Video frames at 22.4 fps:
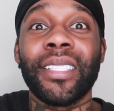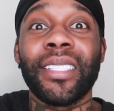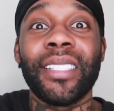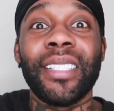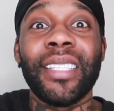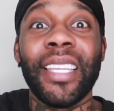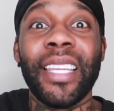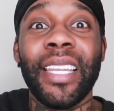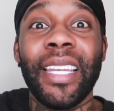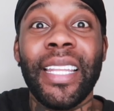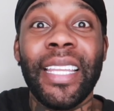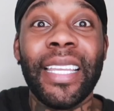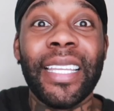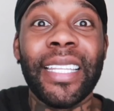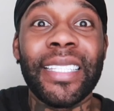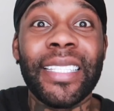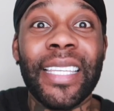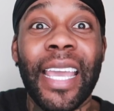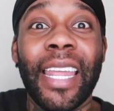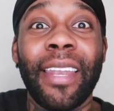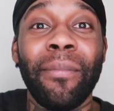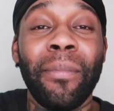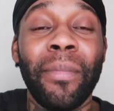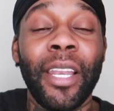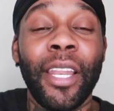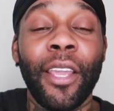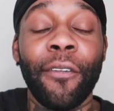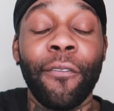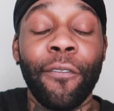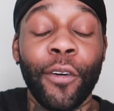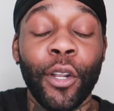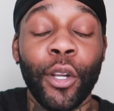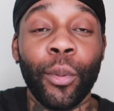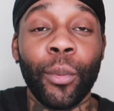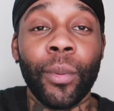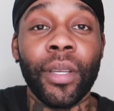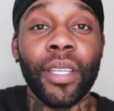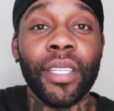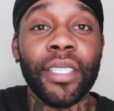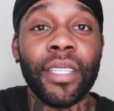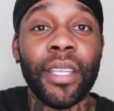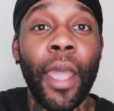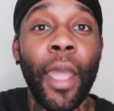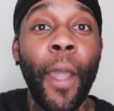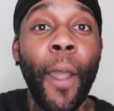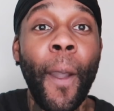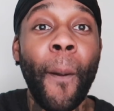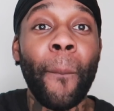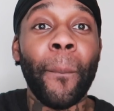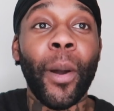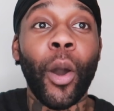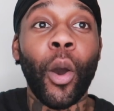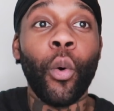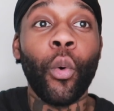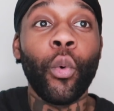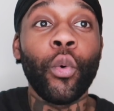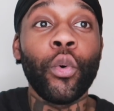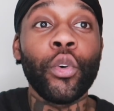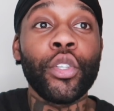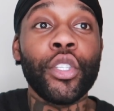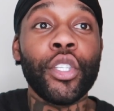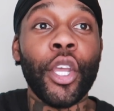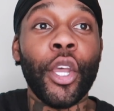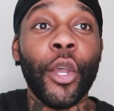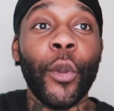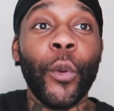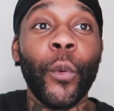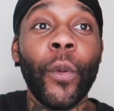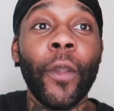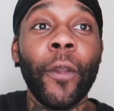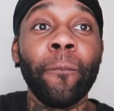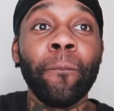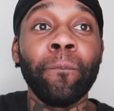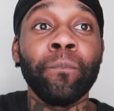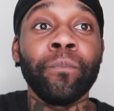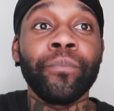nearly 10 million followers, but also